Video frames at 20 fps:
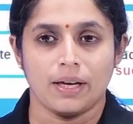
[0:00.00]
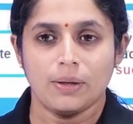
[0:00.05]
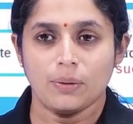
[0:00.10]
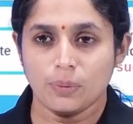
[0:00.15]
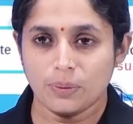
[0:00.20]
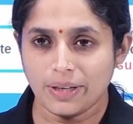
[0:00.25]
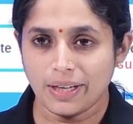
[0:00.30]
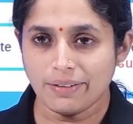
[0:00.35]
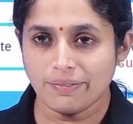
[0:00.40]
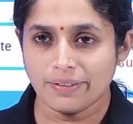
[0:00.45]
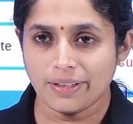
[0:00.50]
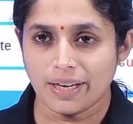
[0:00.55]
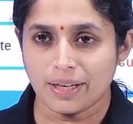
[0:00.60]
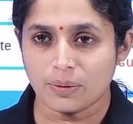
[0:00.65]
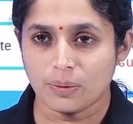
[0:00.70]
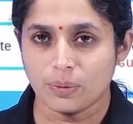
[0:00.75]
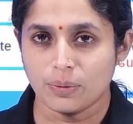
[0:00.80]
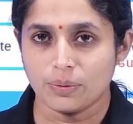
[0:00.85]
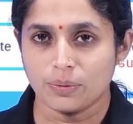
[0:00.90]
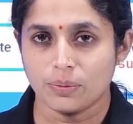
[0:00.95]
Today we are
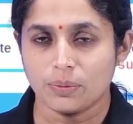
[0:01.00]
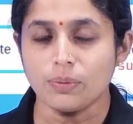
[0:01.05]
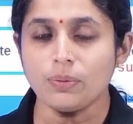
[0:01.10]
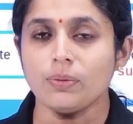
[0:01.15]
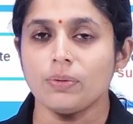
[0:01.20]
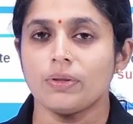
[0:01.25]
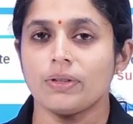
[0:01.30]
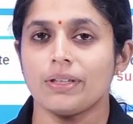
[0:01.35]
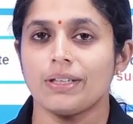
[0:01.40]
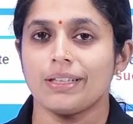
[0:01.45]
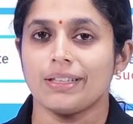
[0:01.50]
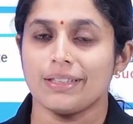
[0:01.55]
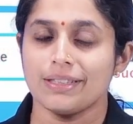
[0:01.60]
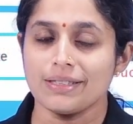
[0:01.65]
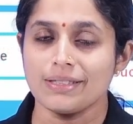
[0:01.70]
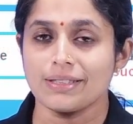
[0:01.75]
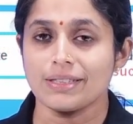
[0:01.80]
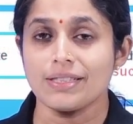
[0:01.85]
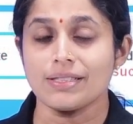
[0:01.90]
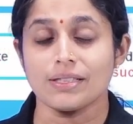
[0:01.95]
going to
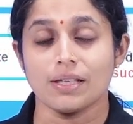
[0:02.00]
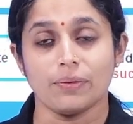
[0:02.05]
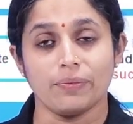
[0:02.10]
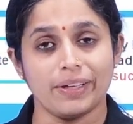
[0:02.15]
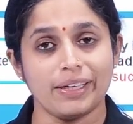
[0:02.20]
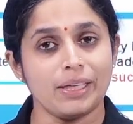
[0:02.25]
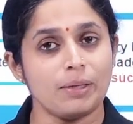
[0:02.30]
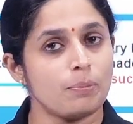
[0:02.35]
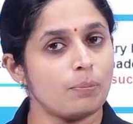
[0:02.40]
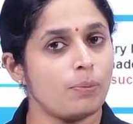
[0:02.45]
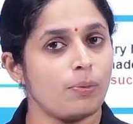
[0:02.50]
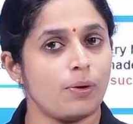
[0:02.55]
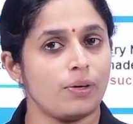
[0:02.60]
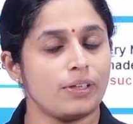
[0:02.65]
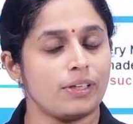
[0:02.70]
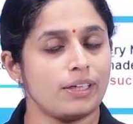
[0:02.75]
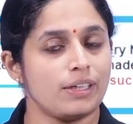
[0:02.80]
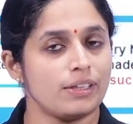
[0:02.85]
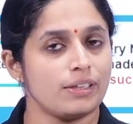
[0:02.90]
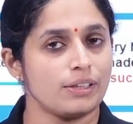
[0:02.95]
discuss a very
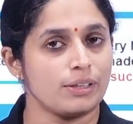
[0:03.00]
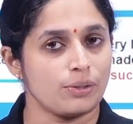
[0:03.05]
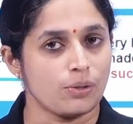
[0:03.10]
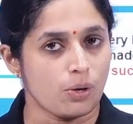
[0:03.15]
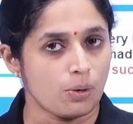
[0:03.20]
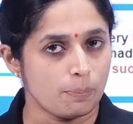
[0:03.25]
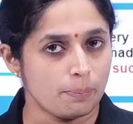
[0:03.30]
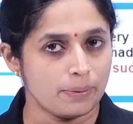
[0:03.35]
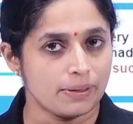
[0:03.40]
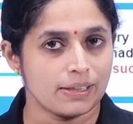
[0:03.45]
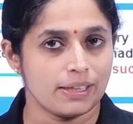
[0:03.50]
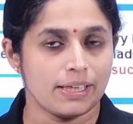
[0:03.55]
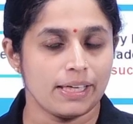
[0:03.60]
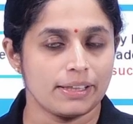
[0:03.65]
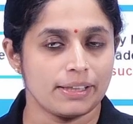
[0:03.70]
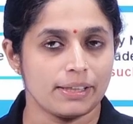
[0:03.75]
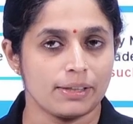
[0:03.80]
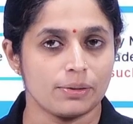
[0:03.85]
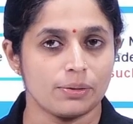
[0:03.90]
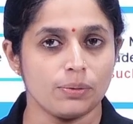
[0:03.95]
important topic
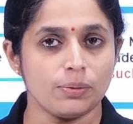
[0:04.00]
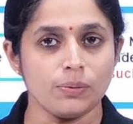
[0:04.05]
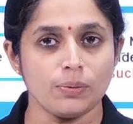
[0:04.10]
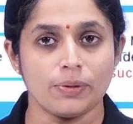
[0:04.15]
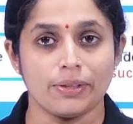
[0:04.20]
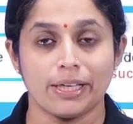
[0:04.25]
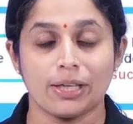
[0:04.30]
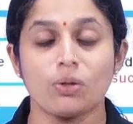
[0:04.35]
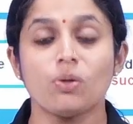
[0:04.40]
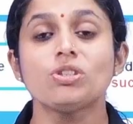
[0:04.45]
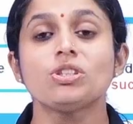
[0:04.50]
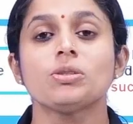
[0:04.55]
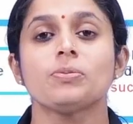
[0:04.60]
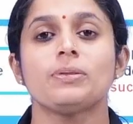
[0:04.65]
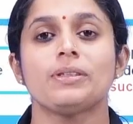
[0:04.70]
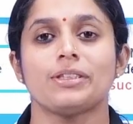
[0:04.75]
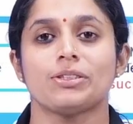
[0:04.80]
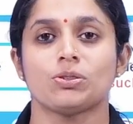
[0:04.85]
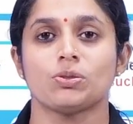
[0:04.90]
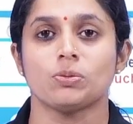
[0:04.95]
relating to
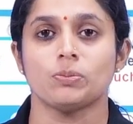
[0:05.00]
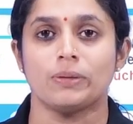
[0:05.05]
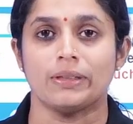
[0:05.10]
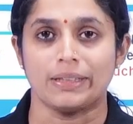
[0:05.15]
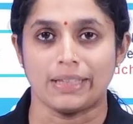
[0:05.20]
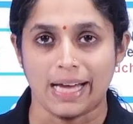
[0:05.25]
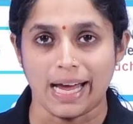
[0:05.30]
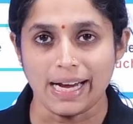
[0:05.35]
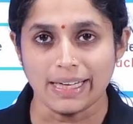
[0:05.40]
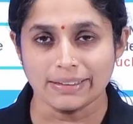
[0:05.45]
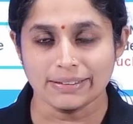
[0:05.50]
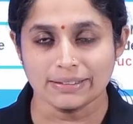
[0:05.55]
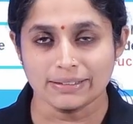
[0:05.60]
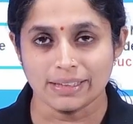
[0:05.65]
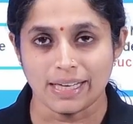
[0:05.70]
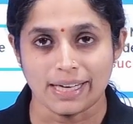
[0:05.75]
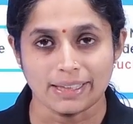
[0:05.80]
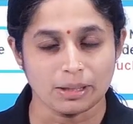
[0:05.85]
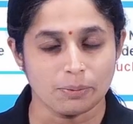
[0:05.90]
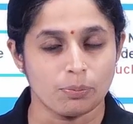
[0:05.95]
Negotiable Instrument Acts,
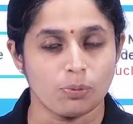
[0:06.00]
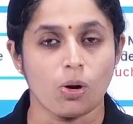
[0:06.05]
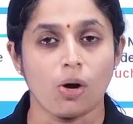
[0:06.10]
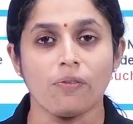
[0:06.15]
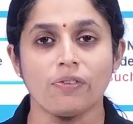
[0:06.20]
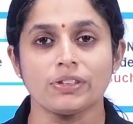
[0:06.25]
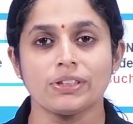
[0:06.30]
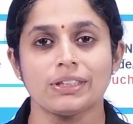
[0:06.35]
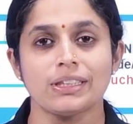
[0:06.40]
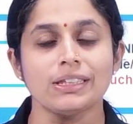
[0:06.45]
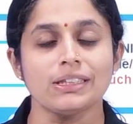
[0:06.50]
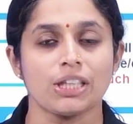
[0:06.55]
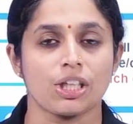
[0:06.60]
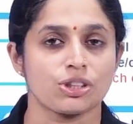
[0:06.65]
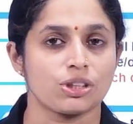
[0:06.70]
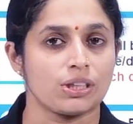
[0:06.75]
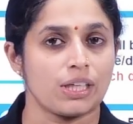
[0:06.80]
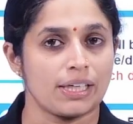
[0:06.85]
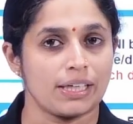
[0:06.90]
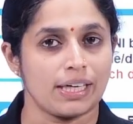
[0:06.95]
and the provision is
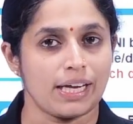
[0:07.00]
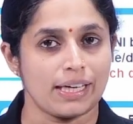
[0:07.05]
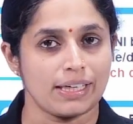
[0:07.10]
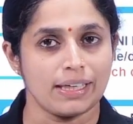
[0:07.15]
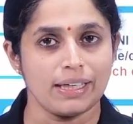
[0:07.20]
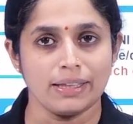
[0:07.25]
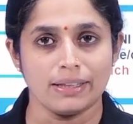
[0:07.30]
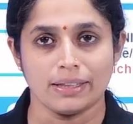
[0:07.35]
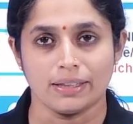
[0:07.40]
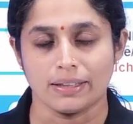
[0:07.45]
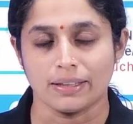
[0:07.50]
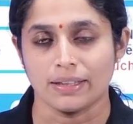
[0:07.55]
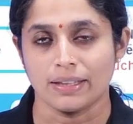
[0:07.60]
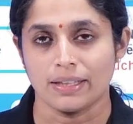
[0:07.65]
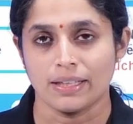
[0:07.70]
section 118.